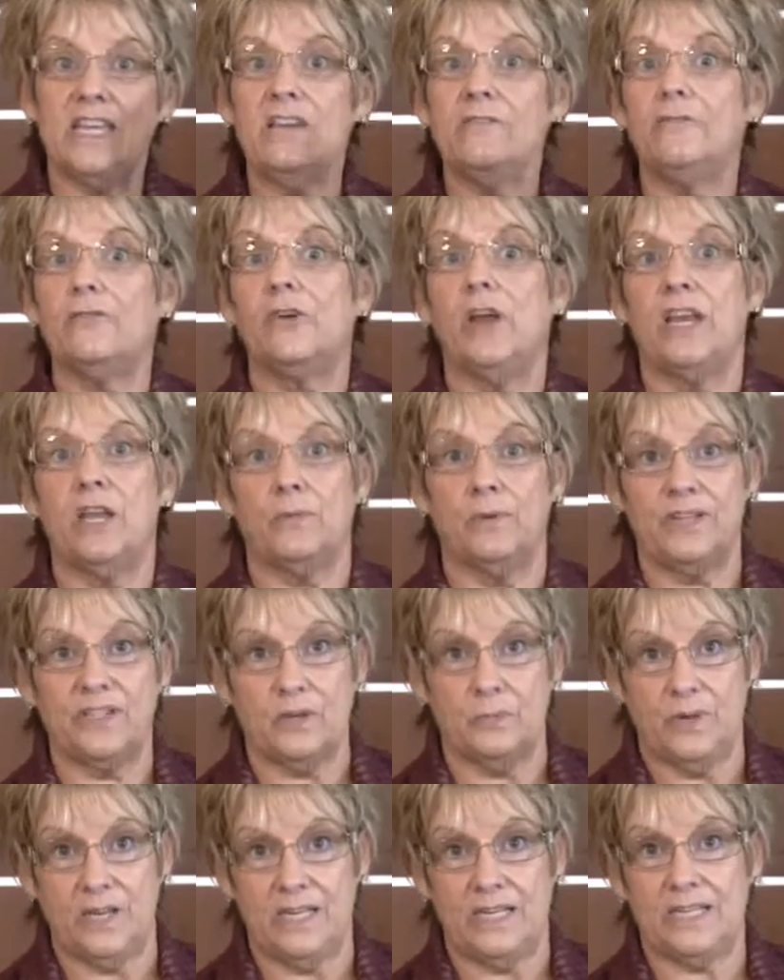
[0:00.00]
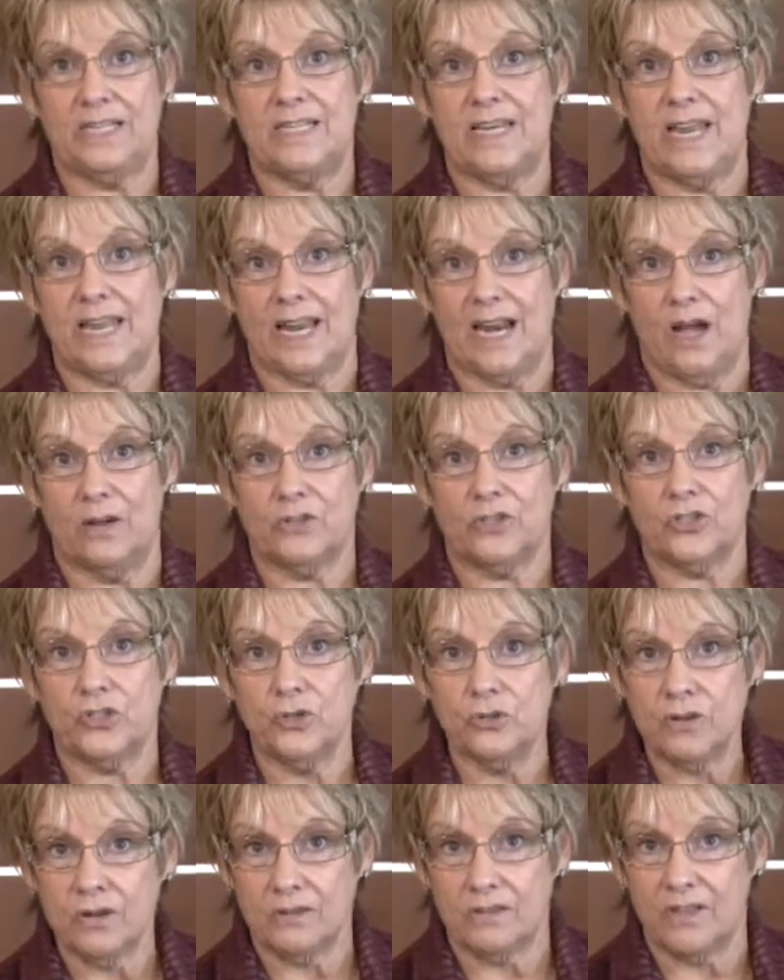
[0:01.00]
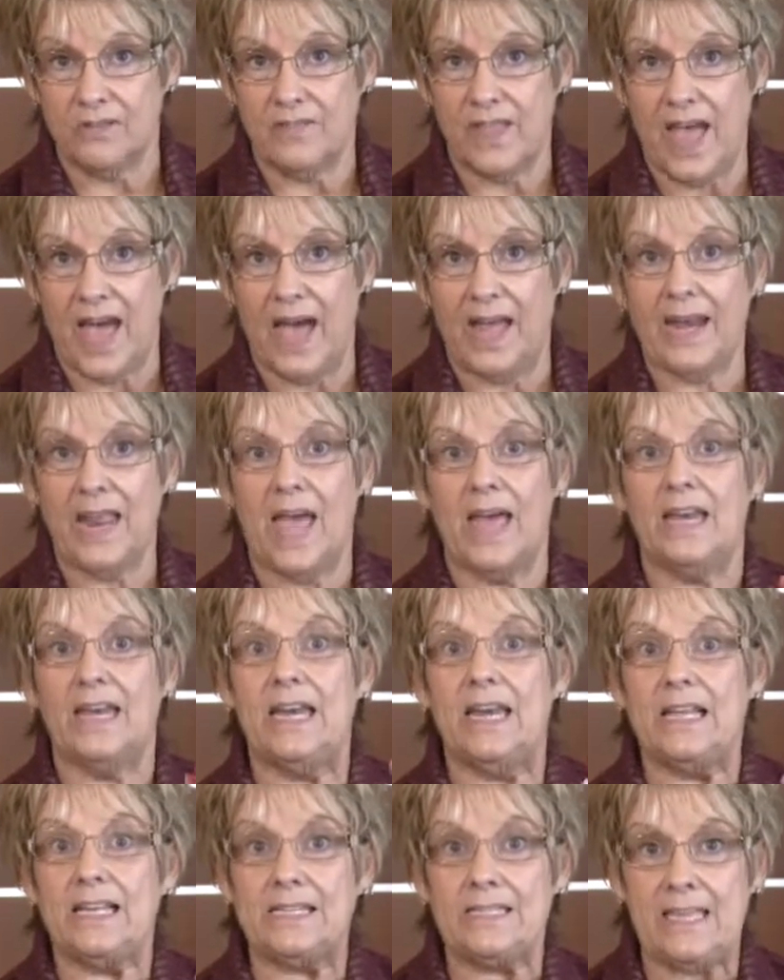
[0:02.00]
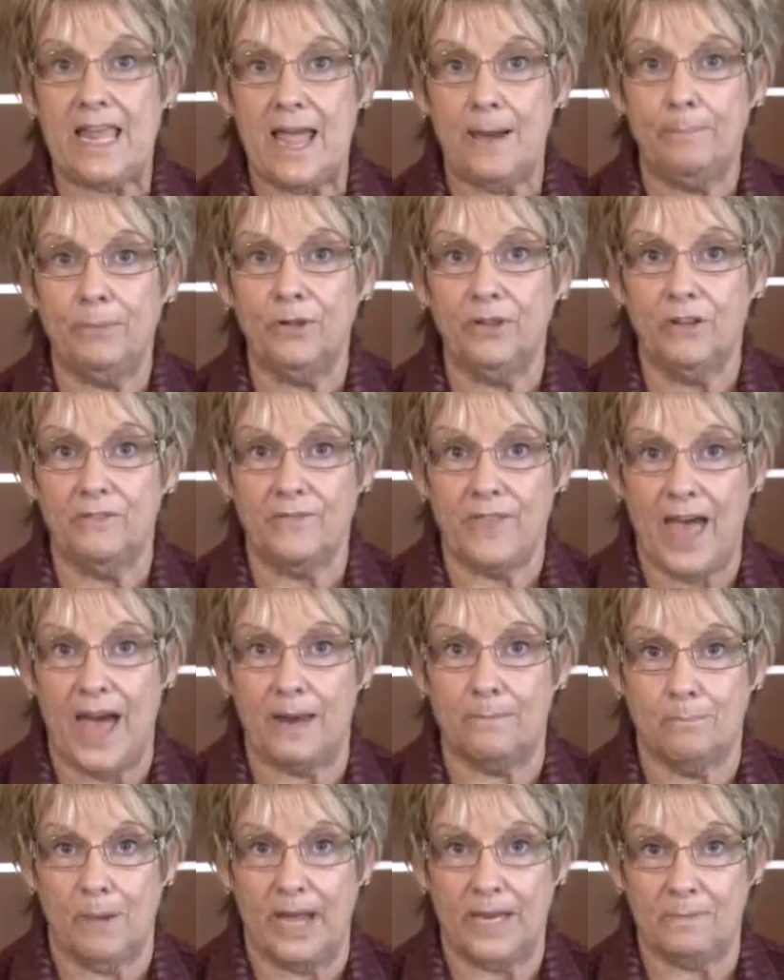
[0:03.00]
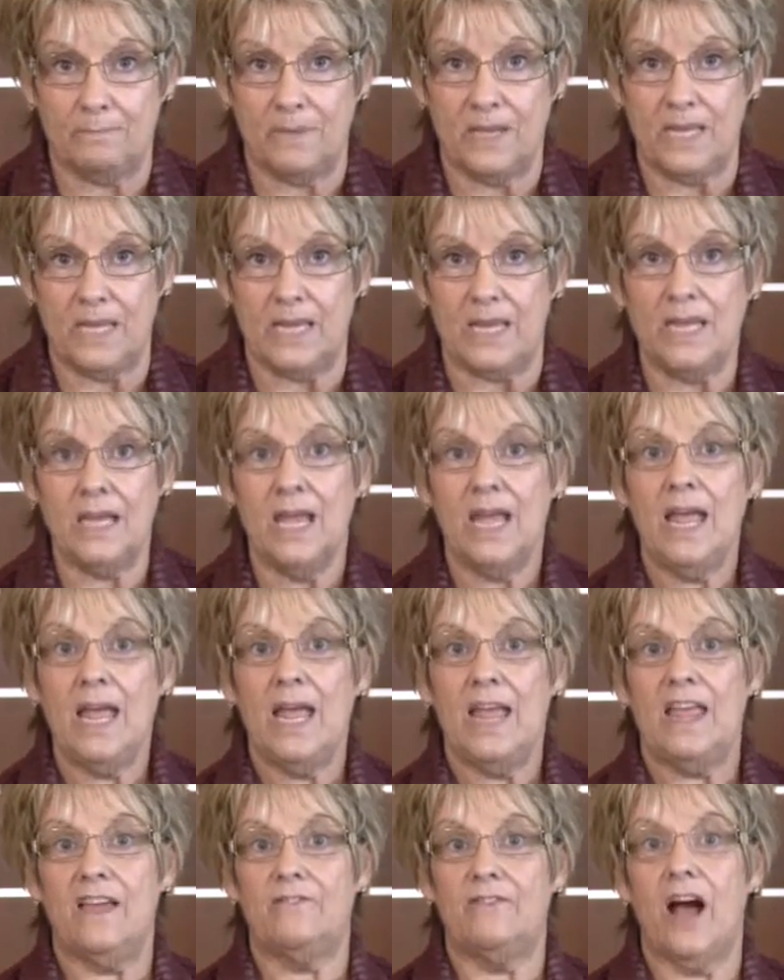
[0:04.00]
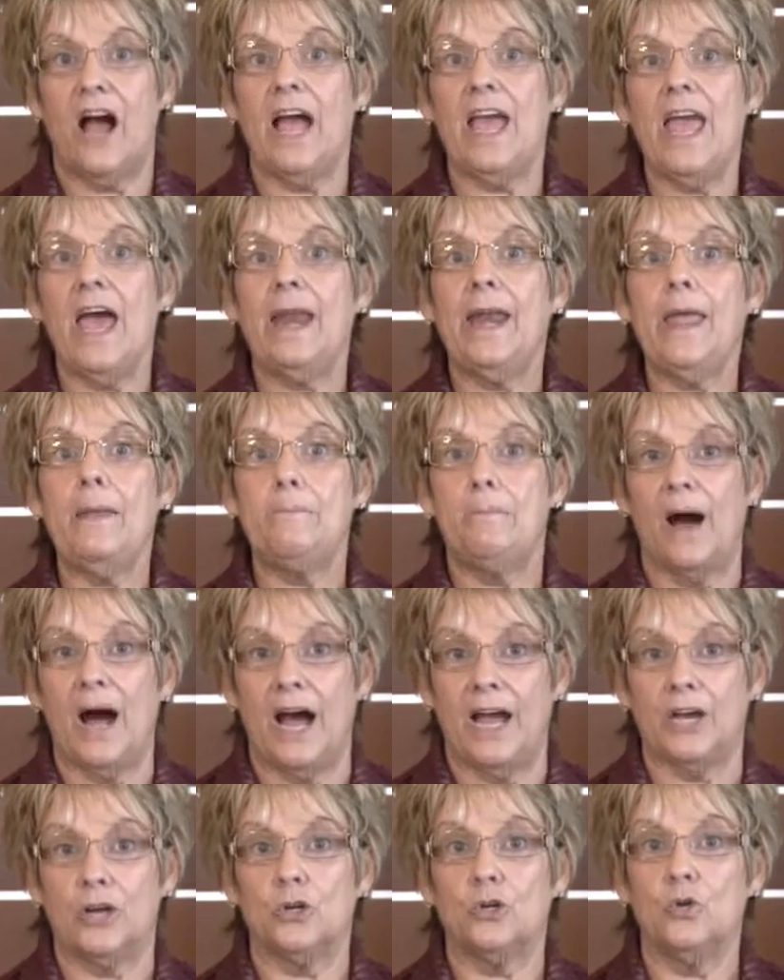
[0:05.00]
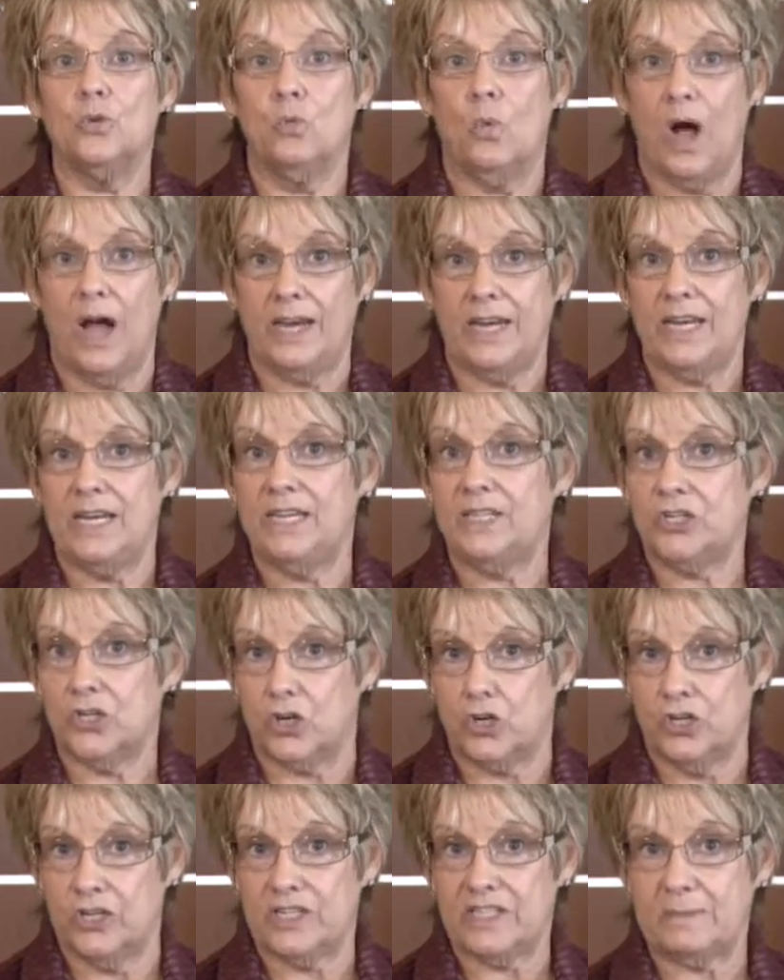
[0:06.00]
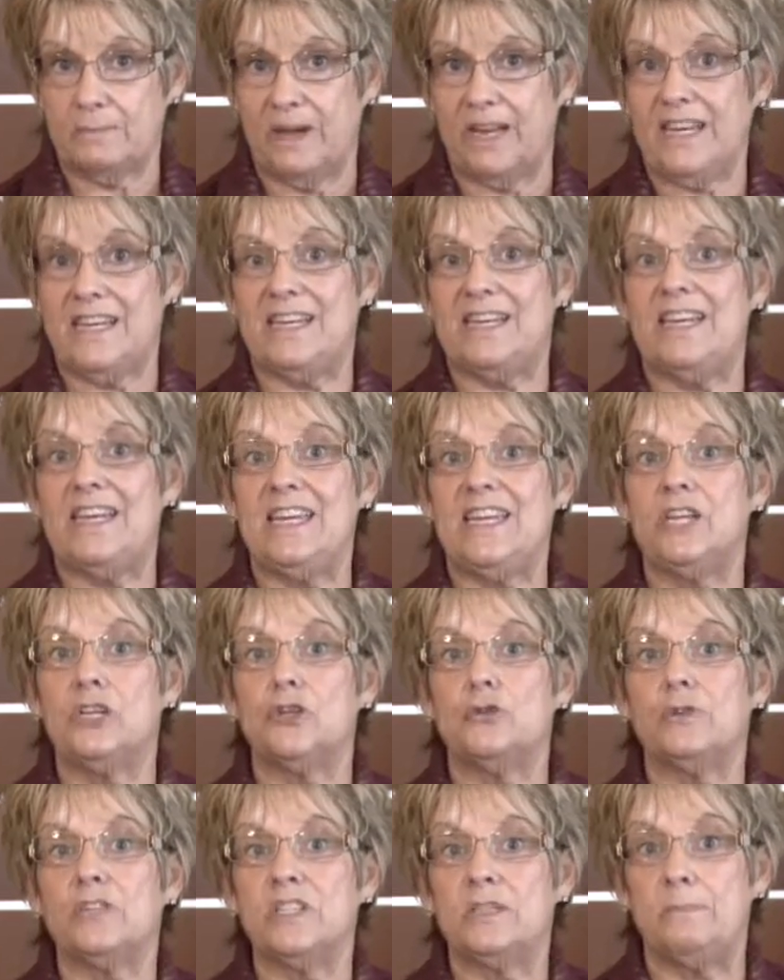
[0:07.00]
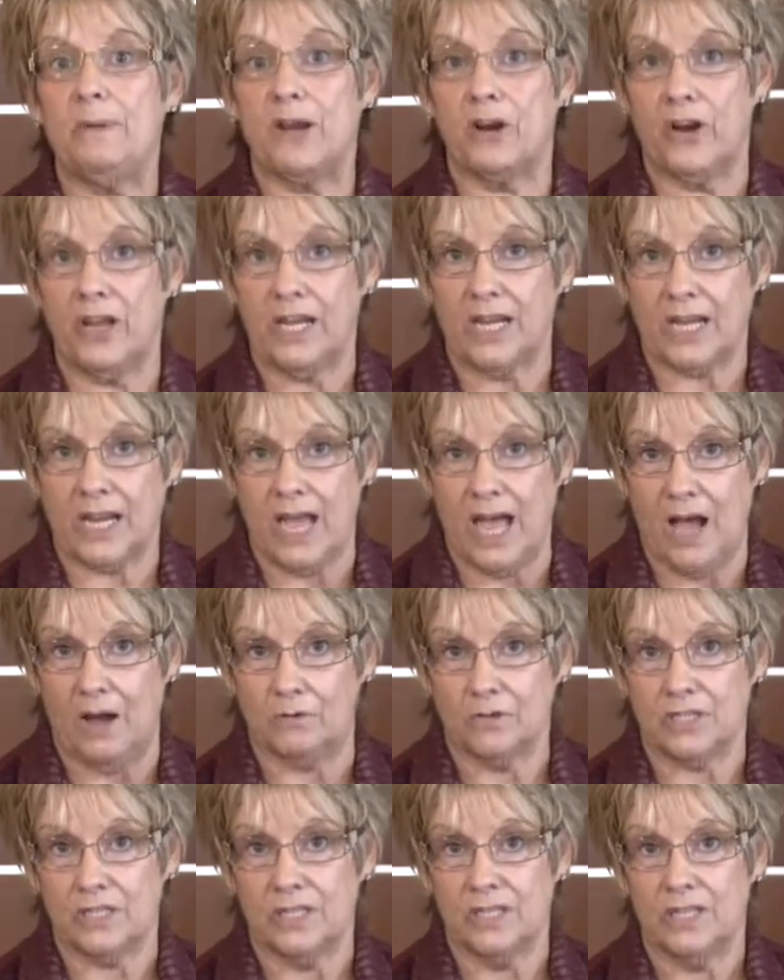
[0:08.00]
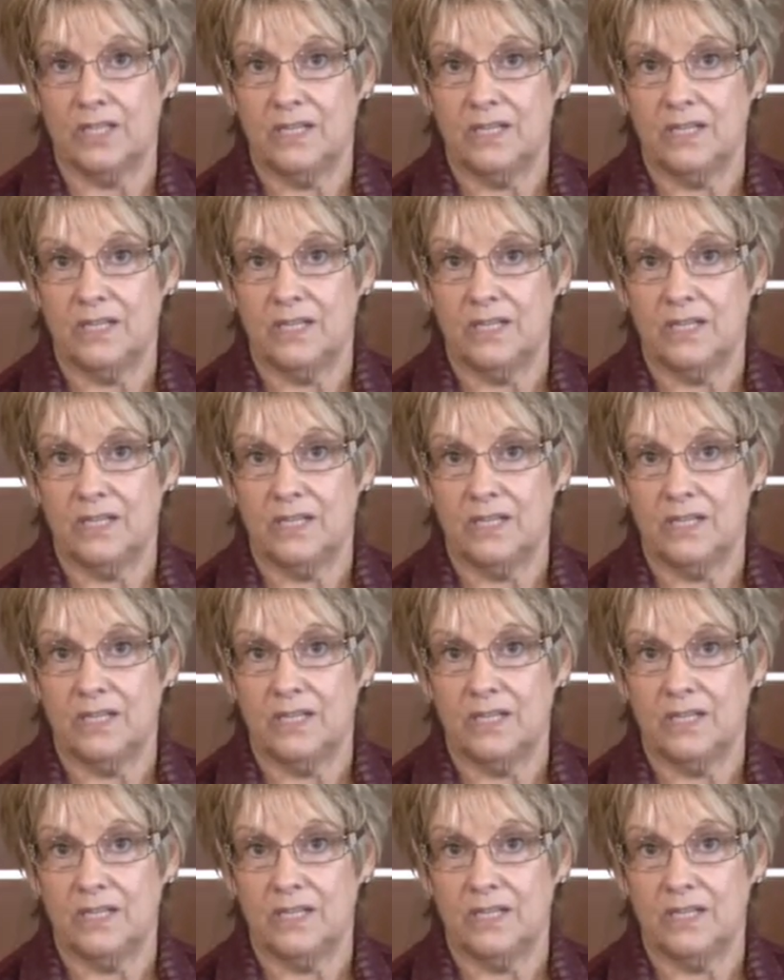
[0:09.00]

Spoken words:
If for any reason we need to take it out sooner than that, and an example of that might be if I had a buyer who wanted his earnest money in an interest-bearing account,